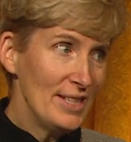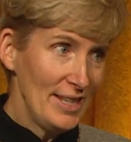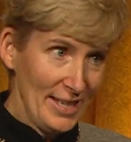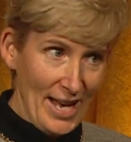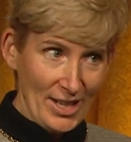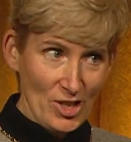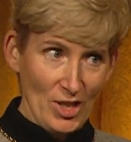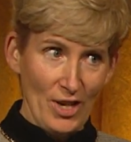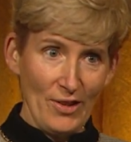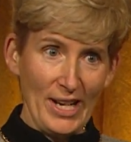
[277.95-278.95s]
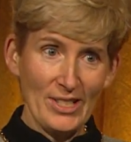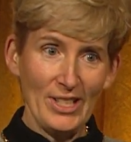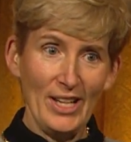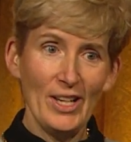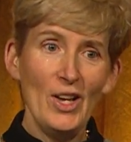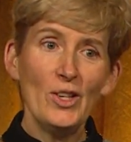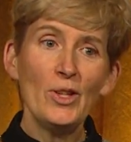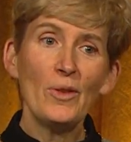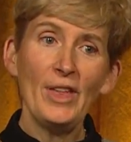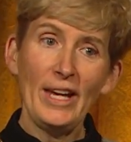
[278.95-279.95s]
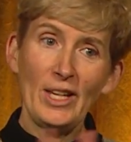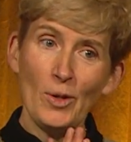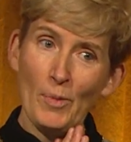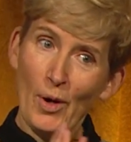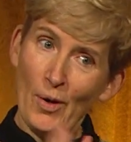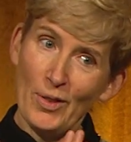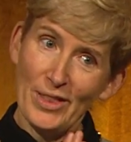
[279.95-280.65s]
to the next generation. So thank you both.